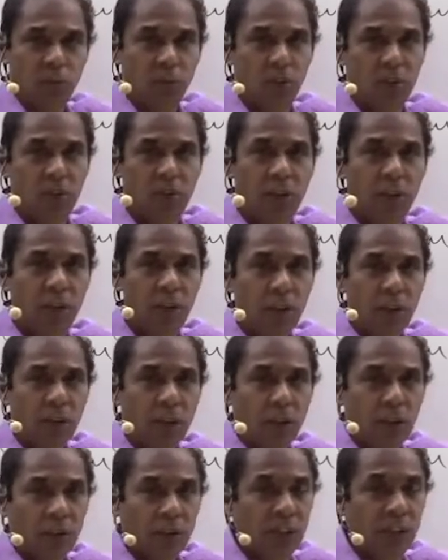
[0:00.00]
What is the
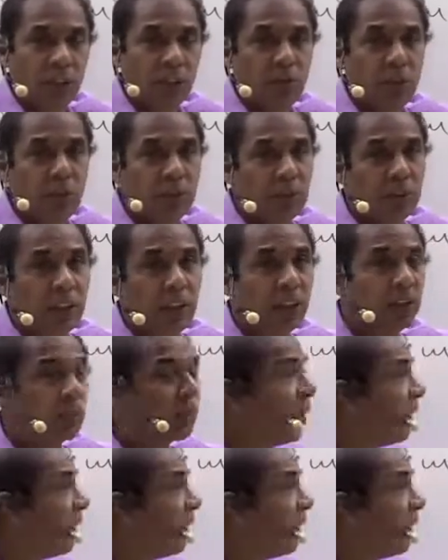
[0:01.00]
tense form of direct